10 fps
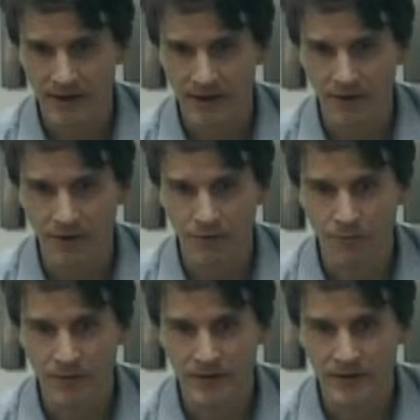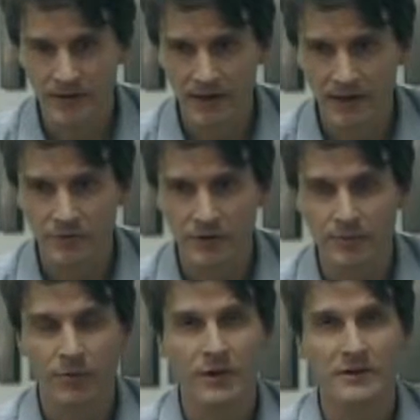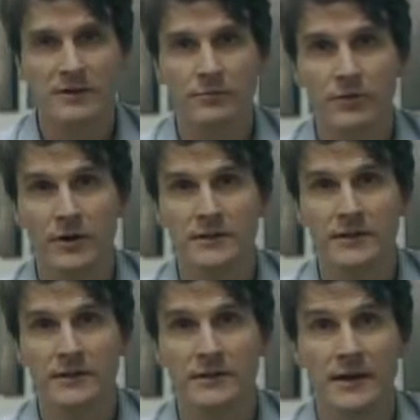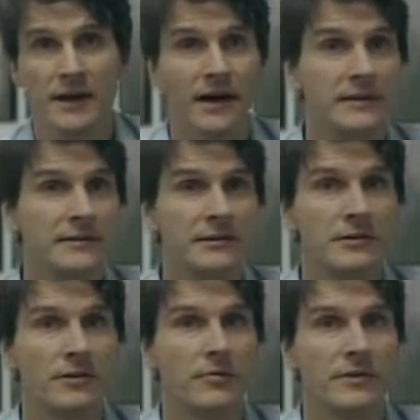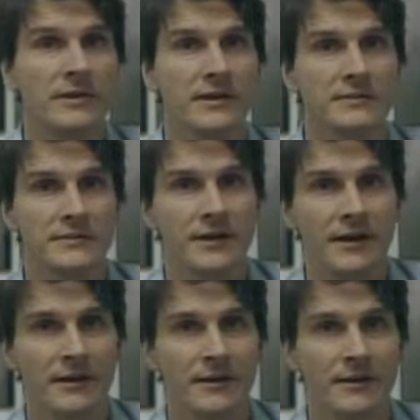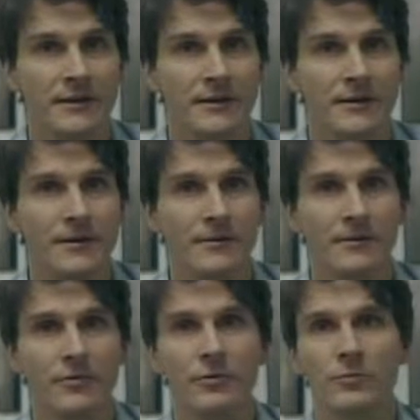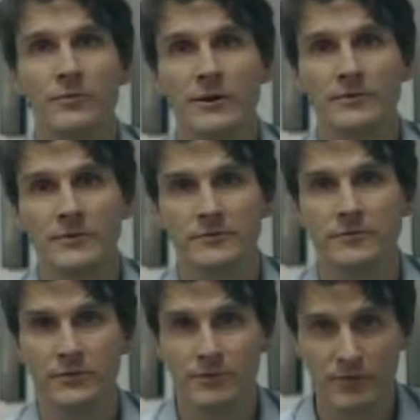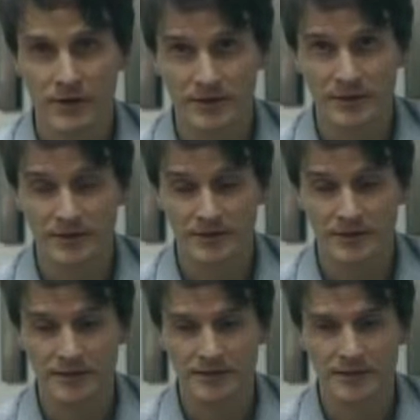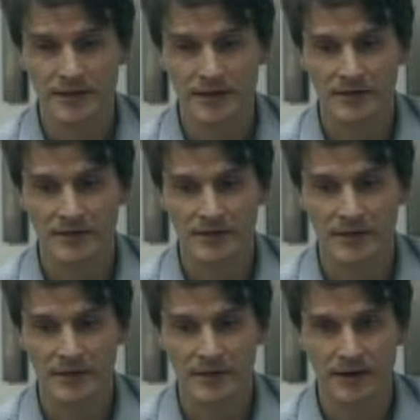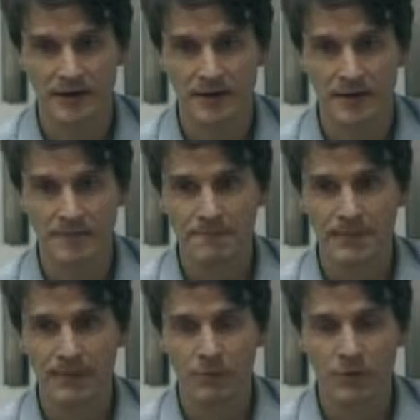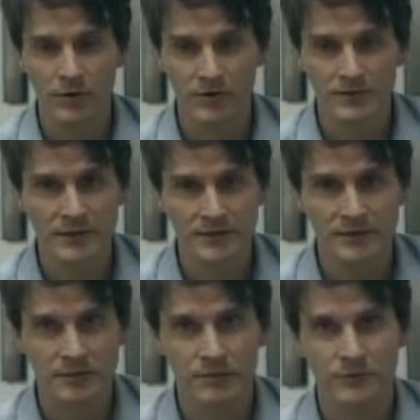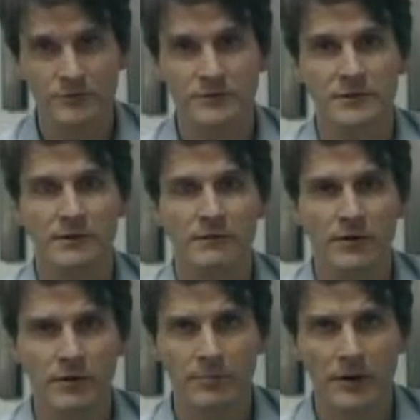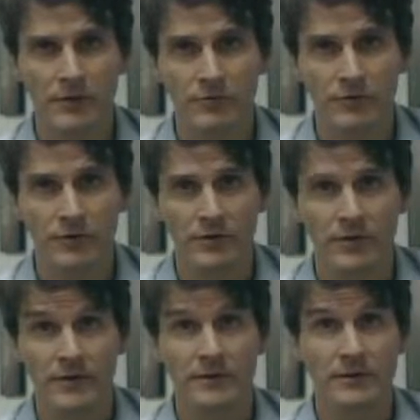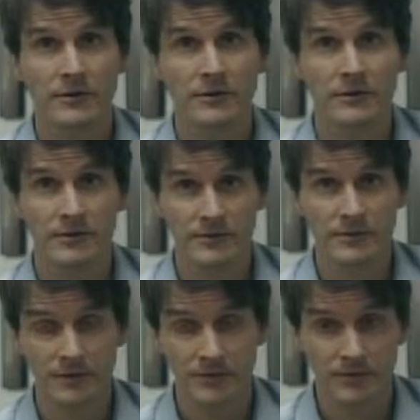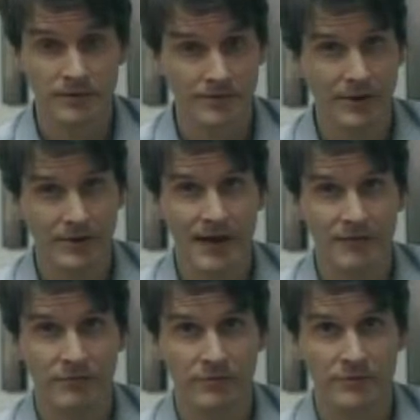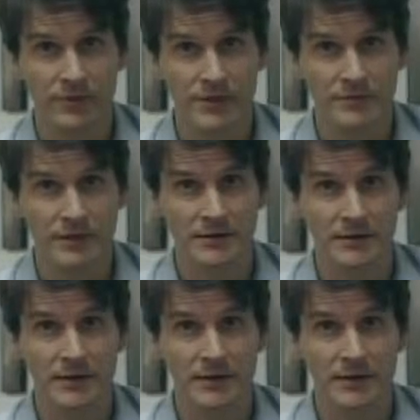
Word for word: Uh, when anyone applied to the project, I didn't know what they'd say. The whole premise for the project is that uh, the words next to the portraits are very powerful. They're, they're about half of the project.